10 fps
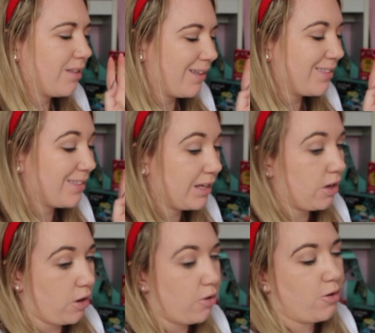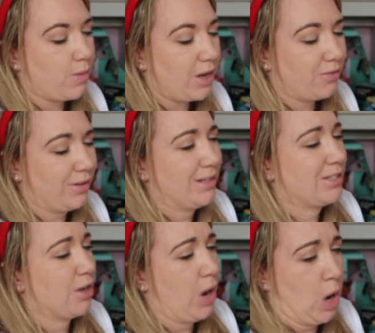
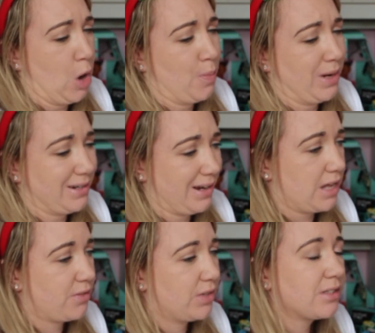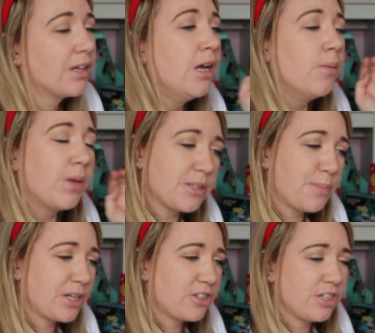hope he did ask for this, but it's
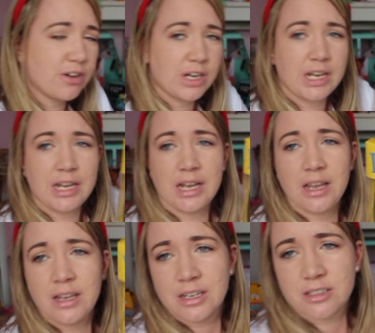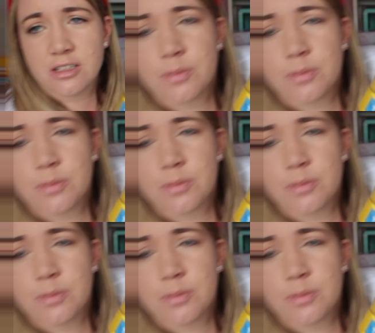Pictionary Ear. So